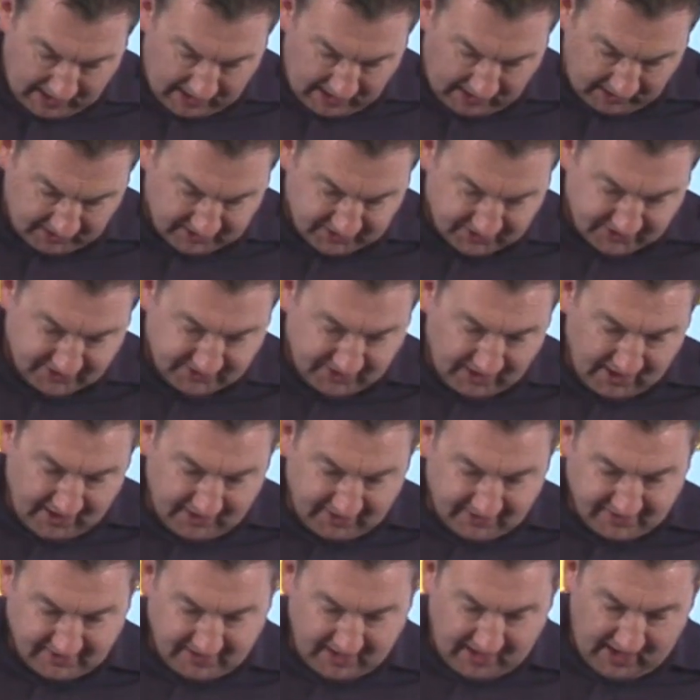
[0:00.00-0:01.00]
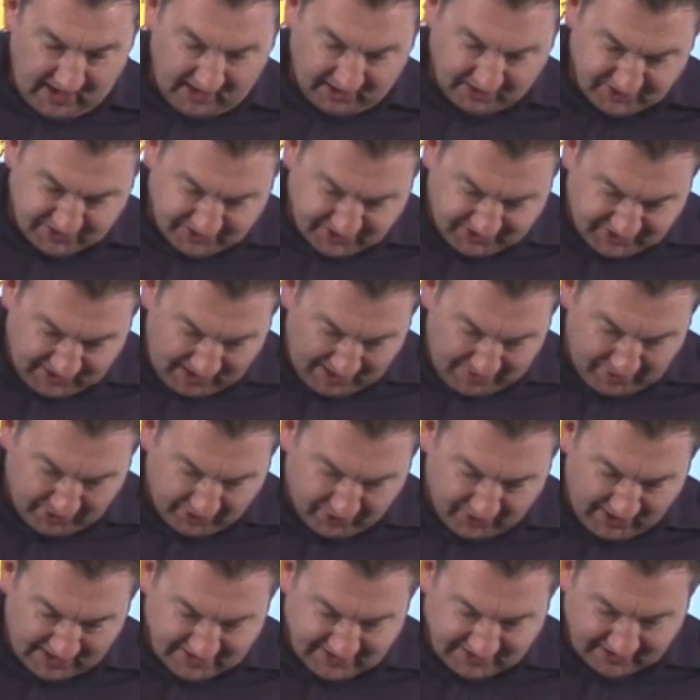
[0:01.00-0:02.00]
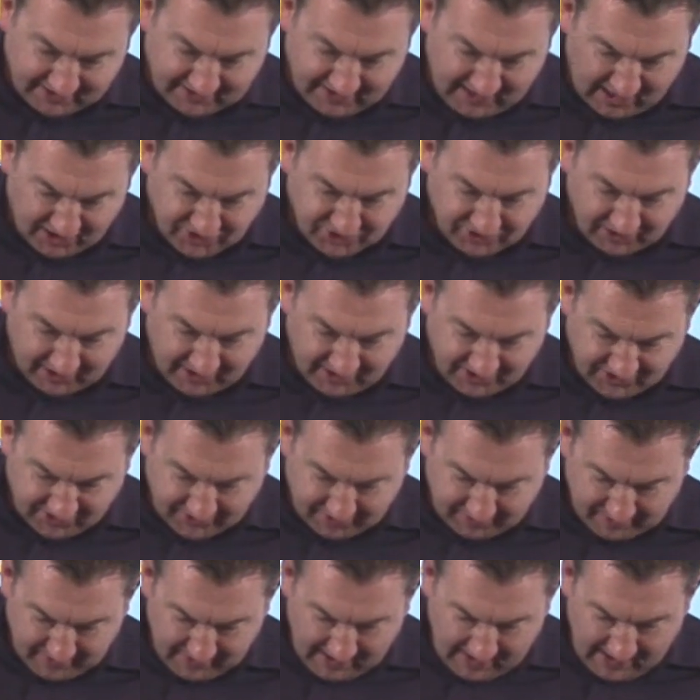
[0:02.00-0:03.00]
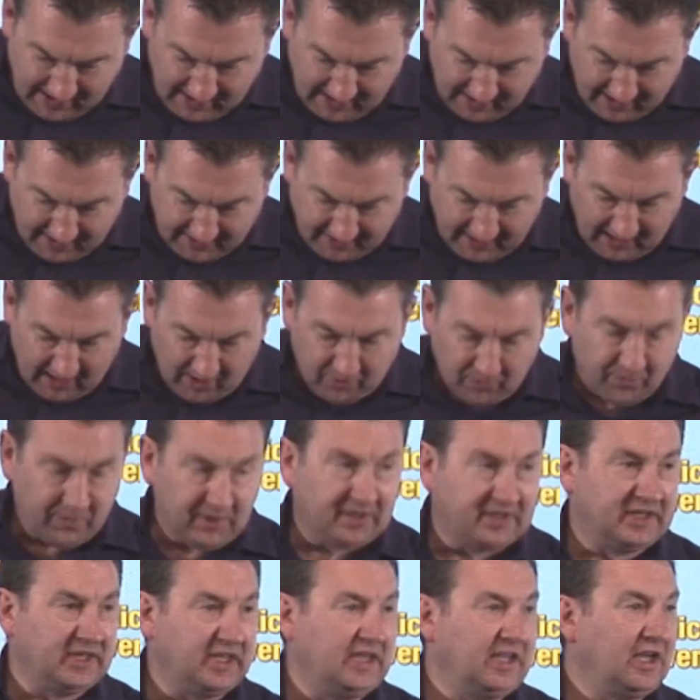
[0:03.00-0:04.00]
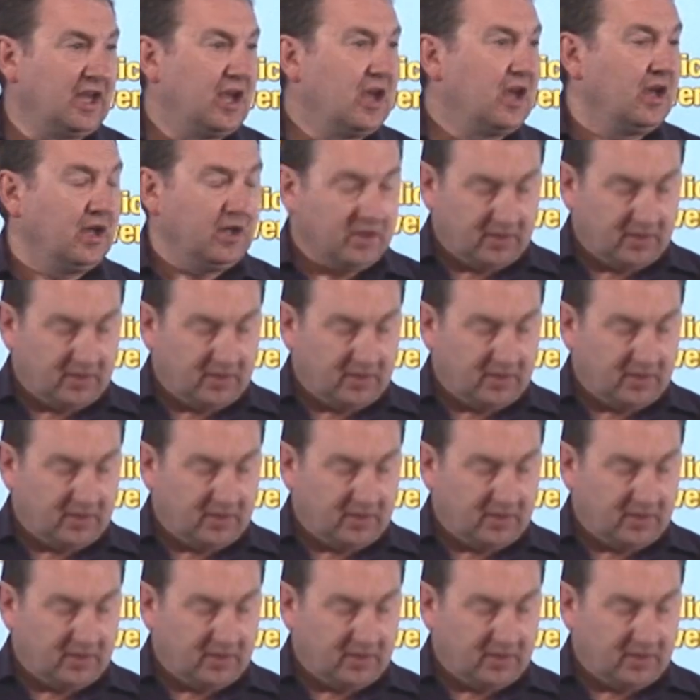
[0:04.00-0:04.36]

ex-Democratic Nationalist, and now with the